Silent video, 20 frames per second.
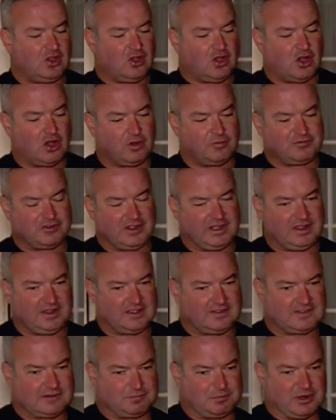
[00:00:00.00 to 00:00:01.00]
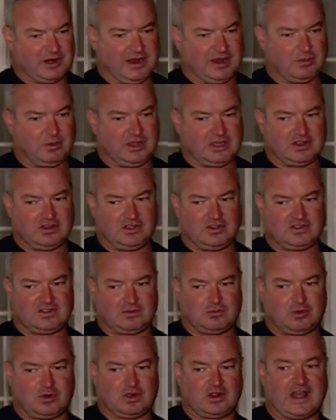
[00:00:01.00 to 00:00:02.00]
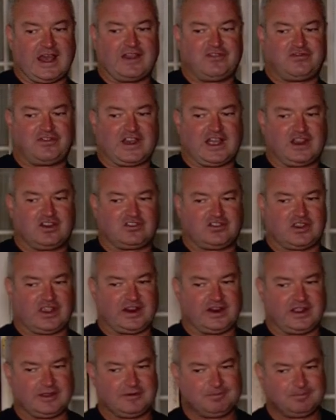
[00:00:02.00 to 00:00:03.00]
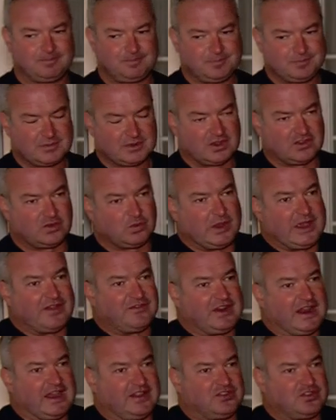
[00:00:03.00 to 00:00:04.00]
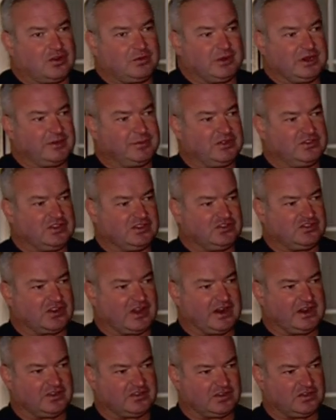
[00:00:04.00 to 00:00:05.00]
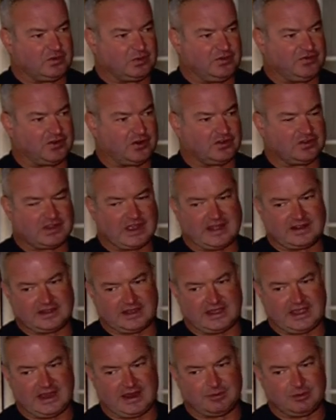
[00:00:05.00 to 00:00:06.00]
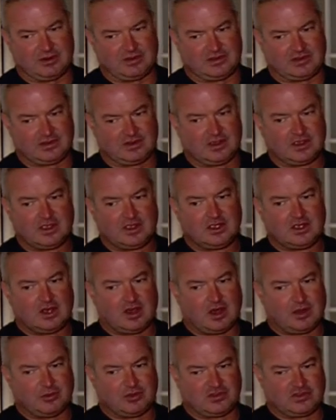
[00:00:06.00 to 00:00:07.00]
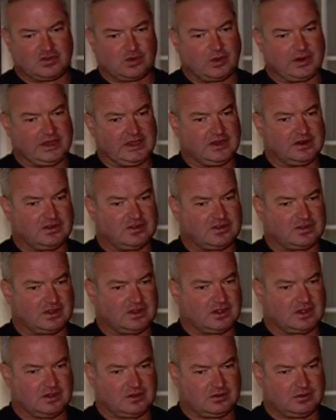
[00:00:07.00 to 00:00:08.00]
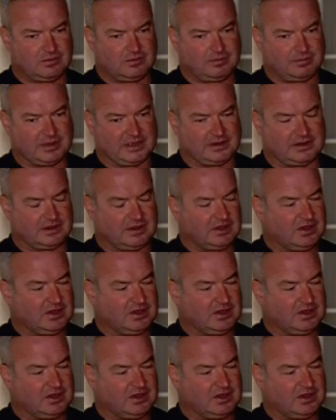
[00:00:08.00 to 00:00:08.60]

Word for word: Hopefully this spring we can do some more live fire training because we haven't had thermal imaging training since we first got the cameras almost 20 years ago. But